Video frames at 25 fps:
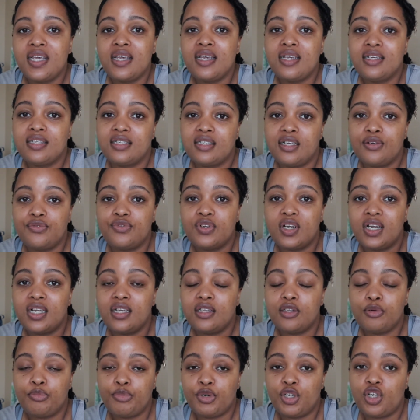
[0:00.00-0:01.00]
is definitely
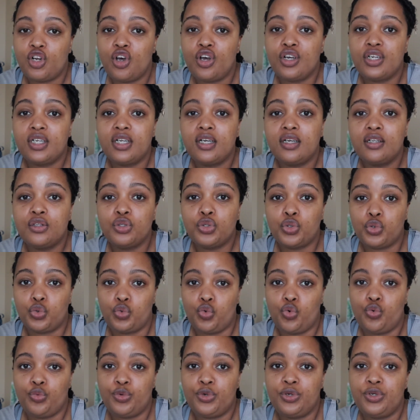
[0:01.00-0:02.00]
the banana, the
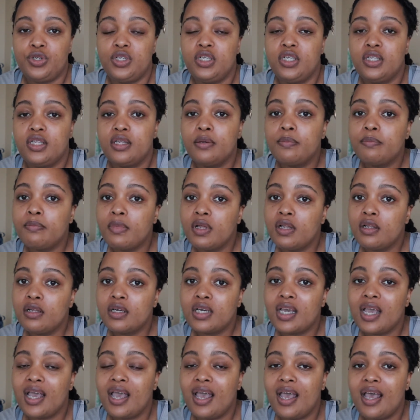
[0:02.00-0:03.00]
strawberry, the
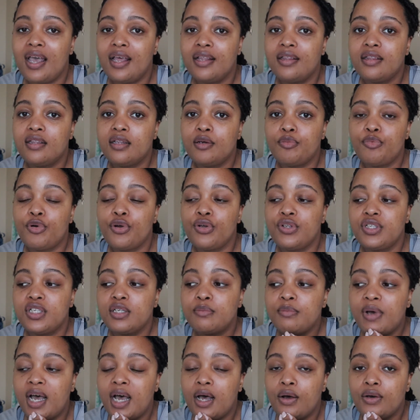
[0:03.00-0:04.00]
milk, and the
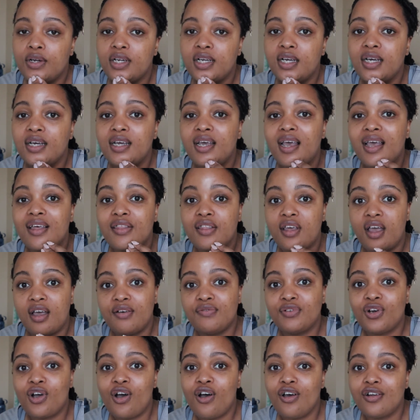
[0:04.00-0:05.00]
protein powder and the
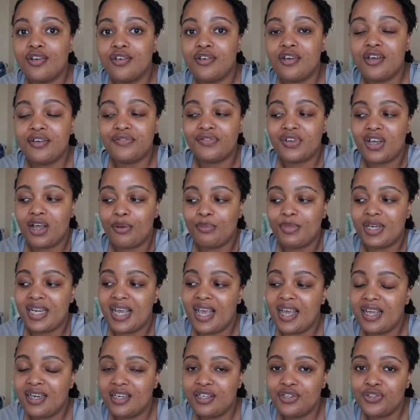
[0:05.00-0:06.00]
avocado have come in
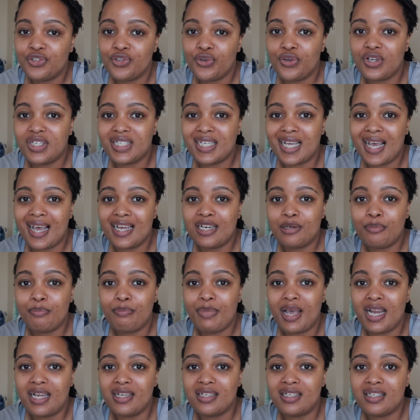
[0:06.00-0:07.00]
handy. So it's kind of
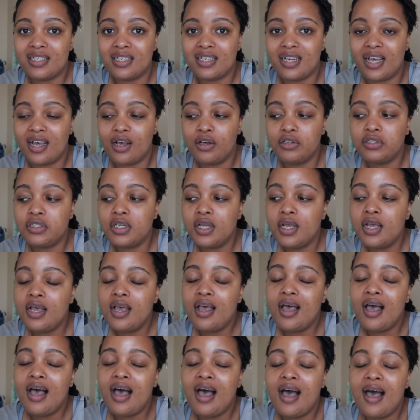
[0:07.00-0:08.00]
balanced it out.
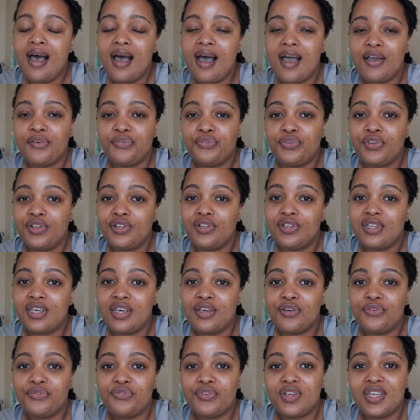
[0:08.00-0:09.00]
I feel
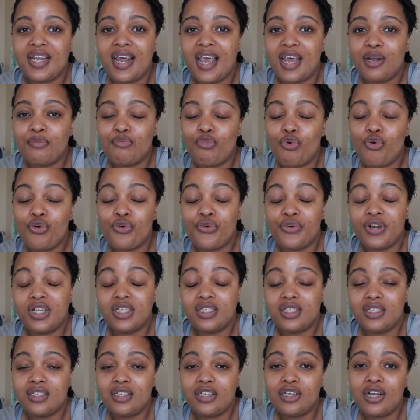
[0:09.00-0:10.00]
if it had more
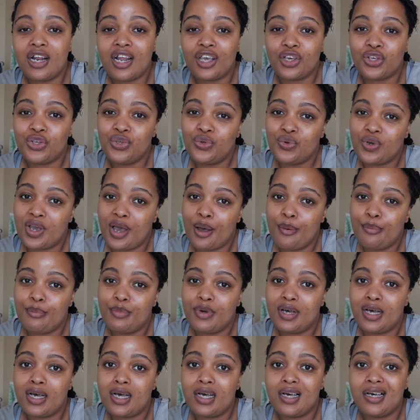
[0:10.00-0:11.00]
greens in it, like
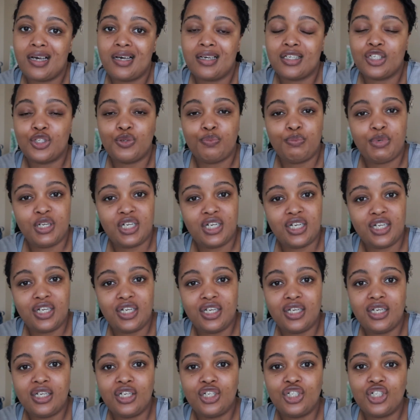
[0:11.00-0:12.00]
cucumber,
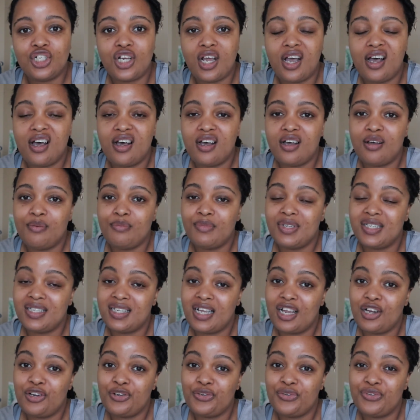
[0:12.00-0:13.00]
spinach,
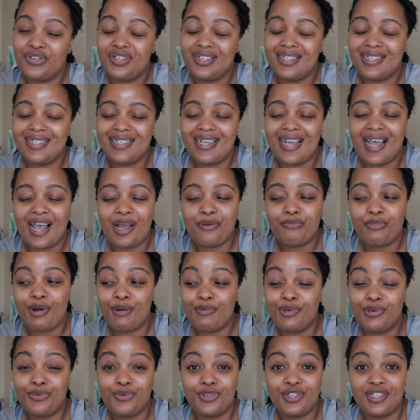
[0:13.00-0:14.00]
celery, I
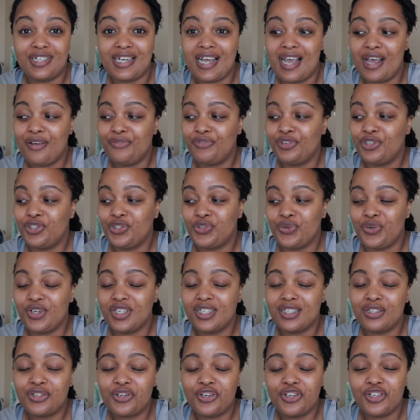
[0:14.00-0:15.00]
probably wouldn't have enjoyed
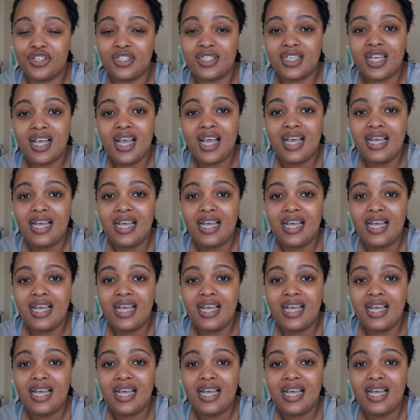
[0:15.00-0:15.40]
it, because